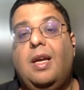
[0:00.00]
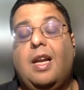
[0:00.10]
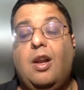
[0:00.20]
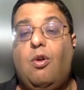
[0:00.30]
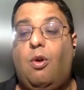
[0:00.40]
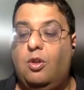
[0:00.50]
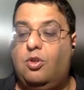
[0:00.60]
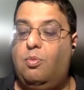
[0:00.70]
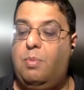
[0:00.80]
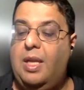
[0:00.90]
it'll
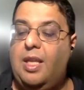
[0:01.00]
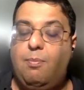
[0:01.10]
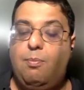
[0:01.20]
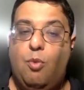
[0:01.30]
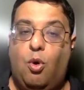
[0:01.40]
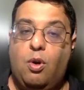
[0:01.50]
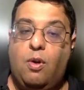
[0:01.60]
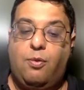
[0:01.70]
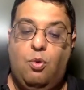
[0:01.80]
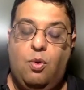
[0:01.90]
also mean that more
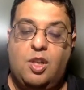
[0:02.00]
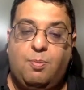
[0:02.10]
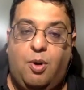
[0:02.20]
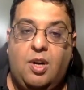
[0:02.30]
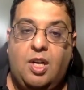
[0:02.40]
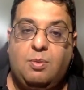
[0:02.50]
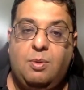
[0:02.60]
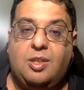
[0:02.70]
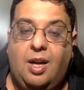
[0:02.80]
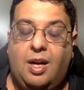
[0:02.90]
of Google's products
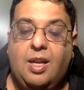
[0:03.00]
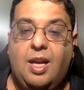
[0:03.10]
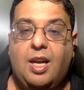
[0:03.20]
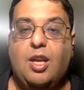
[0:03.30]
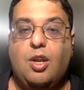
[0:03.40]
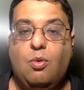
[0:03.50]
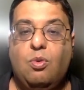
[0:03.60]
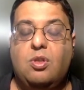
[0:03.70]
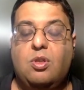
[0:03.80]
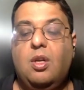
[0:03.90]
will start getting
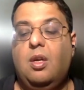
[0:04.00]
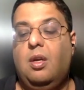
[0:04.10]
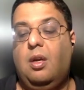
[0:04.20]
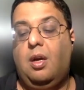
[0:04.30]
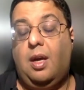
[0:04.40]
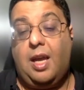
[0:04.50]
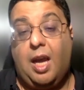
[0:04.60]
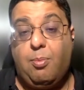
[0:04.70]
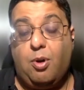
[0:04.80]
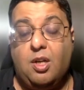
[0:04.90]
used,
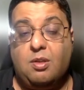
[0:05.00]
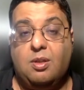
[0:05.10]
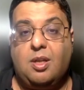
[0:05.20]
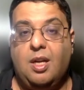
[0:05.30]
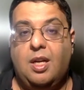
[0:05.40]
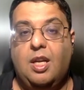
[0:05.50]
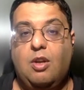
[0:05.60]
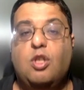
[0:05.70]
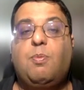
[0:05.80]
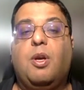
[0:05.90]
AI products will start getting
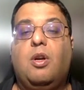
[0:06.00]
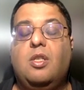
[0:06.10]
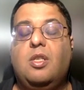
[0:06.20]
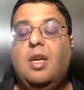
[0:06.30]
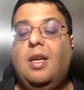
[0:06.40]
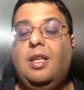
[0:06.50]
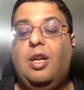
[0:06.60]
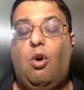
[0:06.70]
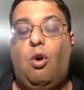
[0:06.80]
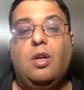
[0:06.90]
used because
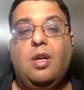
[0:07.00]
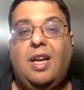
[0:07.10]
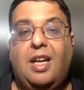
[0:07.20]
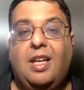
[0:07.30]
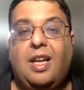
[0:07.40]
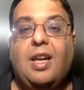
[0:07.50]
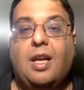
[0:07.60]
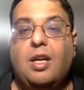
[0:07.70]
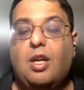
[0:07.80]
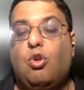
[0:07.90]
they're already
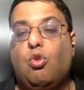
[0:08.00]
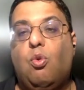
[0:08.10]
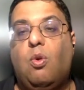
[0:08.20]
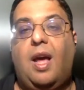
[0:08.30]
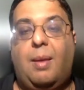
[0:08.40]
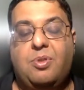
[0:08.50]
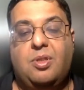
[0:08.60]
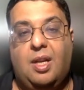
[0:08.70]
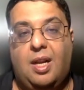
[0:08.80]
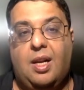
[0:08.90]
integrated into Google
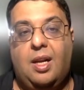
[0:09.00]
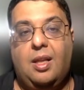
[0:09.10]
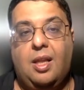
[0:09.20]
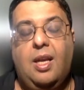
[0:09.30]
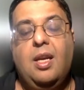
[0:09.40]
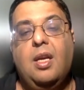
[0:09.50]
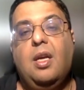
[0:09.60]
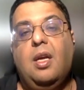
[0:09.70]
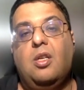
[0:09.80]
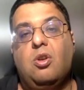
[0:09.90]
apps directly, right?
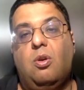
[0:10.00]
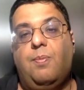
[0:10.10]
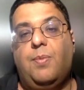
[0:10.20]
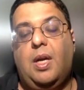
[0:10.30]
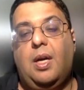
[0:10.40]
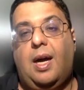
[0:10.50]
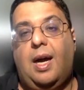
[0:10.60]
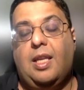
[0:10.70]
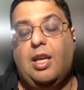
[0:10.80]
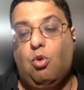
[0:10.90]
So
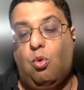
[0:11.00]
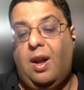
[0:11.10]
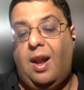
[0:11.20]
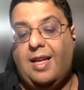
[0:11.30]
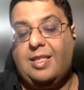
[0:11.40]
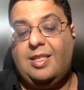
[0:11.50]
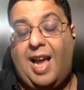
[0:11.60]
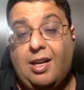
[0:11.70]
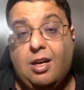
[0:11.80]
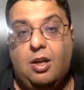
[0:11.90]
I think Google has
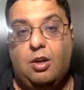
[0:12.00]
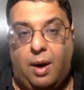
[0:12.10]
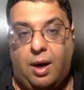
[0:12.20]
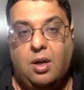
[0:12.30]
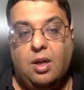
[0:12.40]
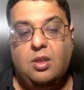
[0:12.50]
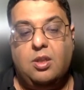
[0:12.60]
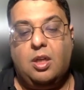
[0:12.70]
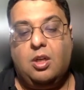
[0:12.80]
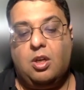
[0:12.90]
that
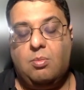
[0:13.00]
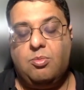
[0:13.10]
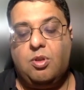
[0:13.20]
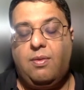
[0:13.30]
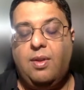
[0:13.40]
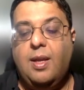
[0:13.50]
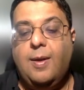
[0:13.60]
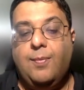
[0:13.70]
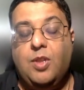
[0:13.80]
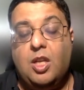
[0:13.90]
advantage in terms of
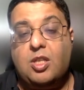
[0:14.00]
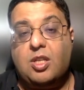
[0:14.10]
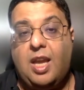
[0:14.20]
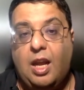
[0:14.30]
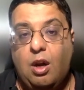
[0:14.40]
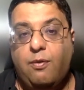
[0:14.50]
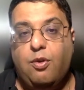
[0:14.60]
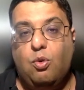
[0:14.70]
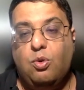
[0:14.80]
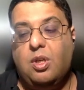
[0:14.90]
the scale
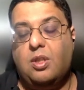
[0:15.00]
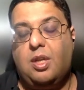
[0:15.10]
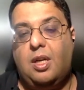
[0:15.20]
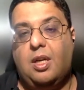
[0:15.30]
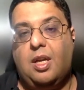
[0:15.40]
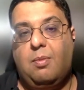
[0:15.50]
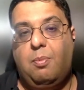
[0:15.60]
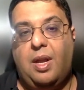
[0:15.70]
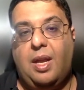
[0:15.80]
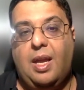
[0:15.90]
of users that it
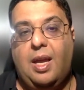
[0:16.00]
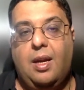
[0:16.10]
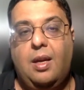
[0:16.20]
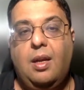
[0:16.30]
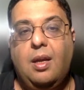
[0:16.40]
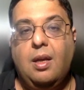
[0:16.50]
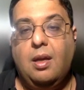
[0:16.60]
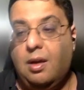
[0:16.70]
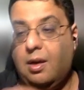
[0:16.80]
can bring in,